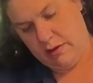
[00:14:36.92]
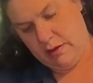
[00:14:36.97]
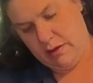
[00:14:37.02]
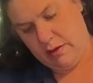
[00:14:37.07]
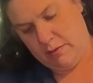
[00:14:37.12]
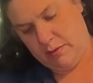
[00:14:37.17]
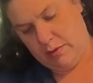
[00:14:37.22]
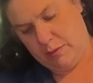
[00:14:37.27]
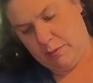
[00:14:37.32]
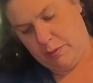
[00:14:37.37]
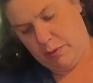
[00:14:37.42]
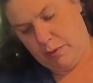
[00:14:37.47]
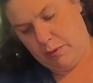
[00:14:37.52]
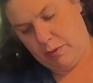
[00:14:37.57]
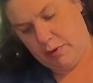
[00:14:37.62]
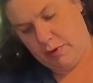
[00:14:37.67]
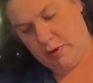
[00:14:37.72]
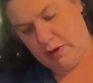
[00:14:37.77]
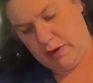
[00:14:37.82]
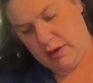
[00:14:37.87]
I'm going to
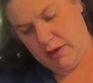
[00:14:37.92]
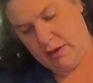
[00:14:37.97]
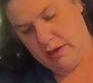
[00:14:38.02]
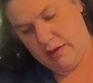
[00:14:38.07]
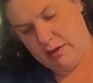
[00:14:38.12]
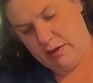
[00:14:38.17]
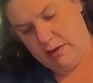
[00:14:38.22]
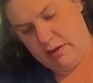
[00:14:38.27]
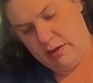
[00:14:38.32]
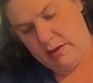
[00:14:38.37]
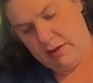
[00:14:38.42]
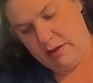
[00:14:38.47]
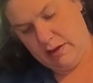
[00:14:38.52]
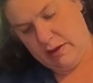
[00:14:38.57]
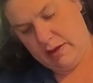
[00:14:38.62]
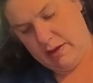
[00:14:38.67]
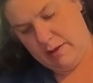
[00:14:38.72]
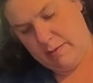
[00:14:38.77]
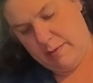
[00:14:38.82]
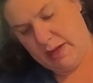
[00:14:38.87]
pour
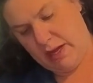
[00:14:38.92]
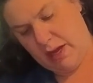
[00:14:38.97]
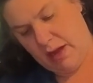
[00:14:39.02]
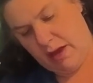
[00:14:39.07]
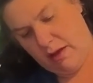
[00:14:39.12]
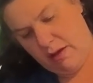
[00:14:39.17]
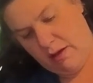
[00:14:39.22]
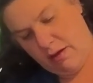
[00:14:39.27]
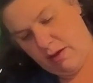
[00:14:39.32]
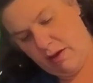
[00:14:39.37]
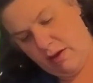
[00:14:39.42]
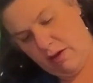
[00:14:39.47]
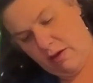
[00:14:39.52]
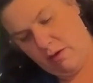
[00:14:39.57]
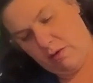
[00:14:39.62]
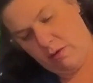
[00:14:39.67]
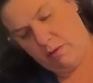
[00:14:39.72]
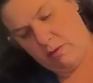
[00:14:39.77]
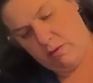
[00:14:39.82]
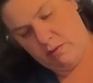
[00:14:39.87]
him in.
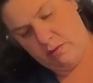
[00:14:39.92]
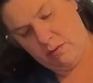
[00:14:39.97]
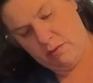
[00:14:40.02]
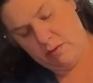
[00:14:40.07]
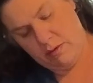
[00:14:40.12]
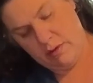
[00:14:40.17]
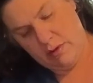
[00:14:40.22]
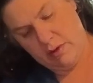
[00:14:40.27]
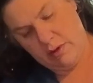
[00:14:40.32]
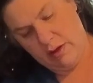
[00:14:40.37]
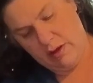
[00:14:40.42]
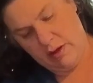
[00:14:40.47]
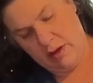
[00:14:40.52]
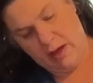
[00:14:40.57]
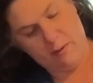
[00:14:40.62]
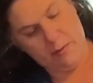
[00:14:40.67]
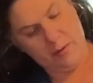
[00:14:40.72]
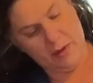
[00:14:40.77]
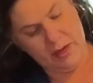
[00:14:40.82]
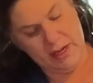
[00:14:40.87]
Oh,
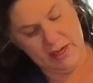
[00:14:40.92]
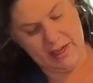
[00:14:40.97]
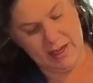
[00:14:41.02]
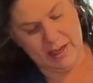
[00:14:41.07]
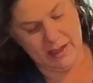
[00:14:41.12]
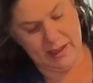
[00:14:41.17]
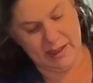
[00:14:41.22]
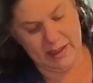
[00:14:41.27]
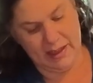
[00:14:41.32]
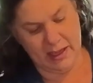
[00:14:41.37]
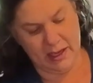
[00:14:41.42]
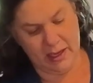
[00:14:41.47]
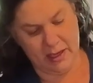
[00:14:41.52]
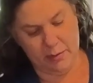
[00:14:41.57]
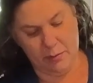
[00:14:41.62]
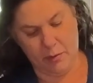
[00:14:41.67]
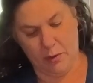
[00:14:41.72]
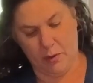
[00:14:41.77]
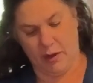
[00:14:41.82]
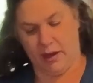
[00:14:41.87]
I'm going to need a little
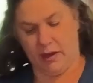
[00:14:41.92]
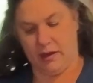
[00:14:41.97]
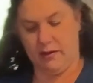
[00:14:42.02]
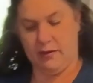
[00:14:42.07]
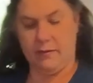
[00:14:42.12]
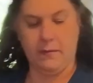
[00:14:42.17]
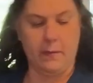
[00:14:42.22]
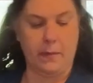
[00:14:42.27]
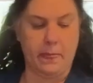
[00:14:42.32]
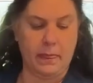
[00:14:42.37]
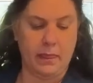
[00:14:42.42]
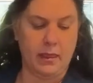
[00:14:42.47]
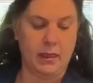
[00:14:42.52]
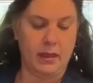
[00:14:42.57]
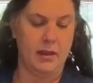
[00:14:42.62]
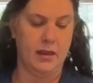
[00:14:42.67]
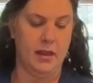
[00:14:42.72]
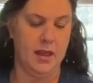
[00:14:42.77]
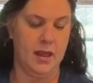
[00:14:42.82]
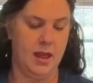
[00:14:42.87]
more.
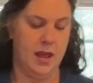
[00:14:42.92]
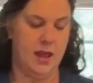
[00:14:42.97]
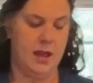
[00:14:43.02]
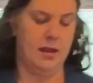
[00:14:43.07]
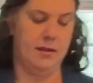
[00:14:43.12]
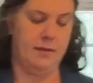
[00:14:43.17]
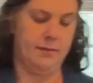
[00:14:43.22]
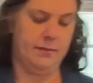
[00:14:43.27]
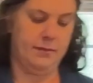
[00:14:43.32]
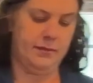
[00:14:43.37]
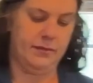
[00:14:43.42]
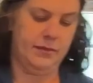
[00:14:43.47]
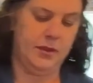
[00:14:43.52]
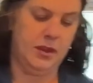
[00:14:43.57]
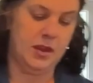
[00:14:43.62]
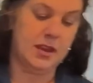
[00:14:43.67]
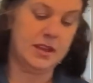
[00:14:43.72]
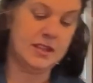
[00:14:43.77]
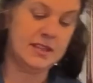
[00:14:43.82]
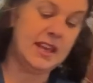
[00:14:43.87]

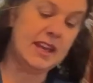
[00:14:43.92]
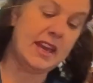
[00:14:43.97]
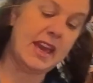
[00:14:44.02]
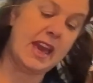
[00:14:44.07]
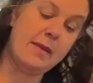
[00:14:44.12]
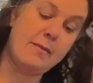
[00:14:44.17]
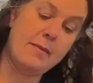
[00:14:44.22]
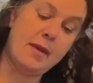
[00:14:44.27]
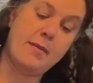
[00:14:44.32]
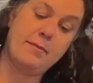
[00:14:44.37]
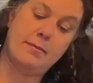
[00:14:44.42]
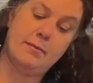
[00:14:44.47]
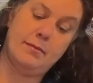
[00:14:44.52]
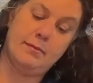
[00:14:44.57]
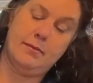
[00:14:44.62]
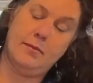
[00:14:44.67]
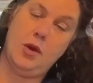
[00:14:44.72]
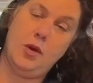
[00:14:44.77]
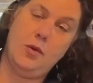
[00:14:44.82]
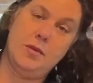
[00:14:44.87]
You can see it came up
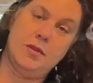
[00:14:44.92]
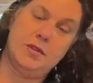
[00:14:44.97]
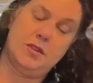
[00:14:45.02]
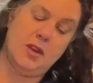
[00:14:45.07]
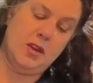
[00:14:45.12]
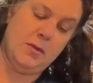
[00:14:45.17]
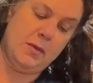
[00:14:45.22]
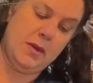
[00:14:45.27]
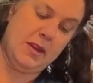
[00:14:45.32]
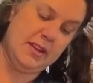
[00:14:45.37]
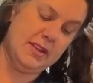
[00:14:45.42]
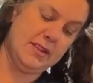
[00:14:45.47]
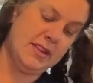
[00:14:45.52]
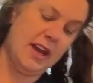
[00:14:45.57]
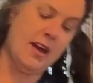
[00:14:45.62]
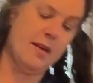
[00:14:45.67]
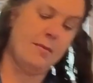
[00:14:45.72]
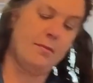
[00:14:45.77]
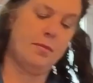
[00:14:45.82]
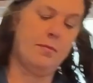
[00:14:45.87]
almost all the way to the
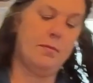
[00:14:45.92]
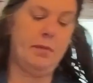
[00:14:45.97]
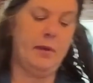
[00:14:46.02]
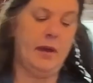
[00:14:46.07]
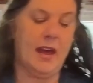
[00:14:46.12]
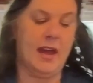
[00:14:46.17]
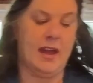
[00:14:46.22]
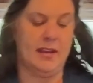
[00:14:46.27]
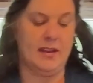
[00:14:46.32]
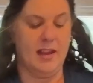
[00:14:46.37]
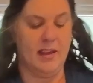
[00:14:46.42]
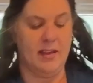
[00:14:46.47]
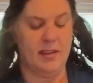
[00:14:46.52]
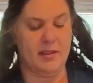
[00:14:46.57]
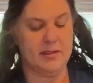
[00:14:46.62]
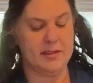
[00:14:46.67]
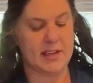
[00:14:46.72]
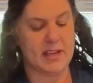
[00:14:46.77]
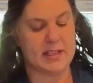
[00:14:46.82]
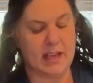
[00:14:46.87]
top, but
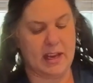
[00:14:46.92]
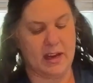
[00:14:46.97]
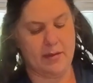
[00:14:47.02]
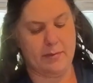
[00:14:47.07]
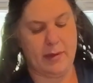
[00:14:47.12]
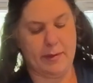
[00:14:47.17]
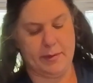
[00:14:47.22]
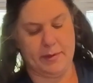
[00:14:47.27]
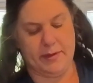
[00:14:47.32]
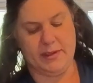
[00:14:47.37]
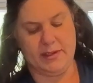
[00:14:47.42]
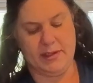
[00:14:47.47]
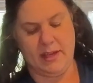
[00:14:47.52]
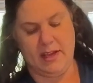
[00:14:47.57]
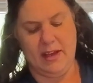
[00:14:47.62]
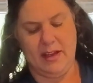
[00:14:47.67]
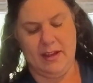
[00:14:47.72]
there's lots of air bubbles.